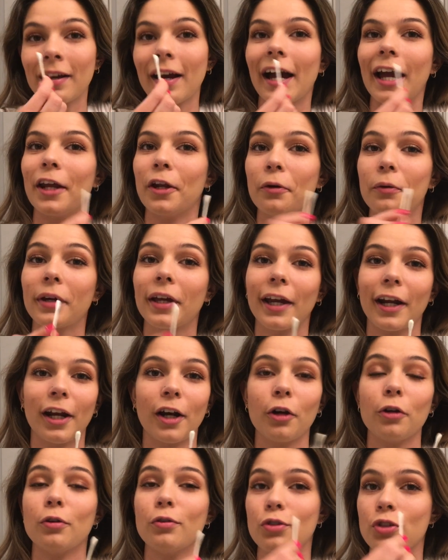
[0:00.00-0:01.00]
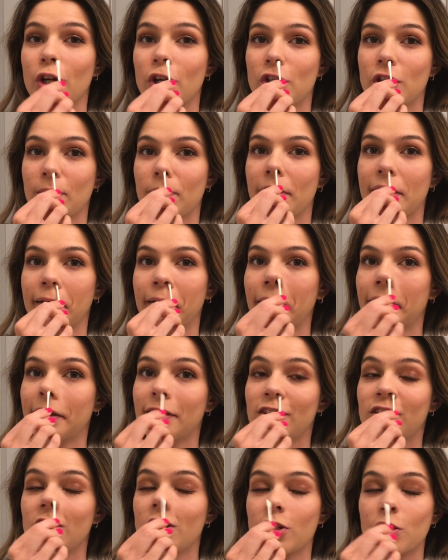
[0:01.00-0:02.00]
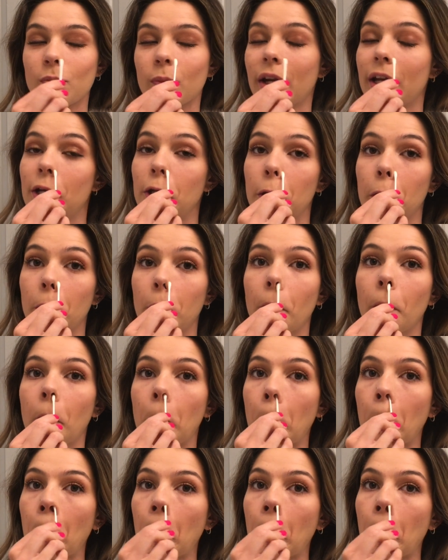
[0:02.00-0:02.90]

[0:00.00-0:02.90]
I don't care who's judging me, like this is just what I do.